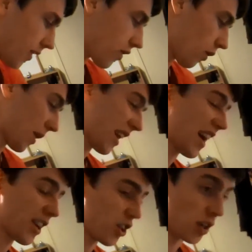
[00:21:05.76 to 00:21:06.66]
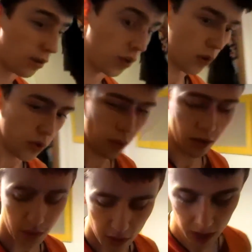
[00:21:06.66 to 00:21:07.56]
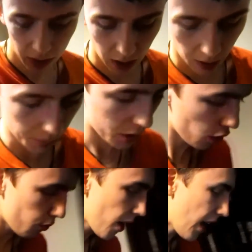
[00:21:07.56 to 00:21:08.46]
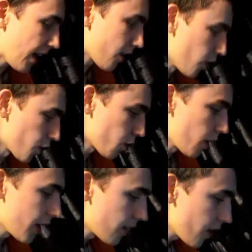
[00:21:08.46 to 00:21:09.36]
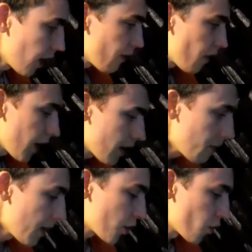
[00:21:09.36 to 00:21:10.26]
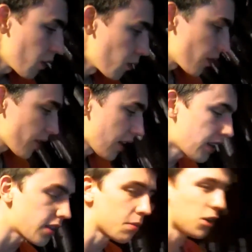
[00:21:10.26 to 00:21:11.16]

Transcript: so that we can actually do the coursework. It's not really a coursework, it's kind of like a make sure you understand this,